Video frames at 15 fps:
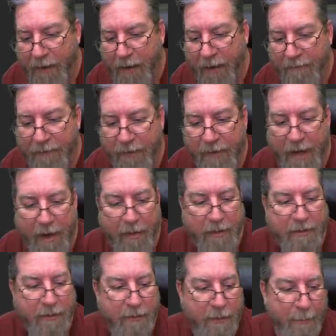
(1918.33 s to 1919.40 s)
of your
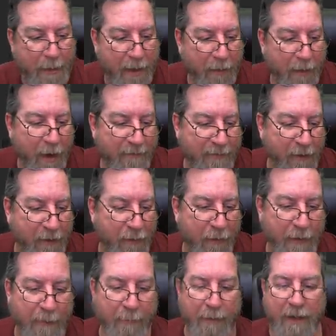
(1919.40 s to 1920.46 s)
character, the better off you're
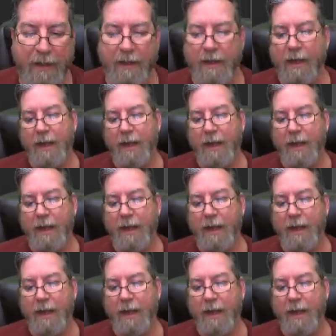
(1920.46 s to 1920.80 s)
going to be,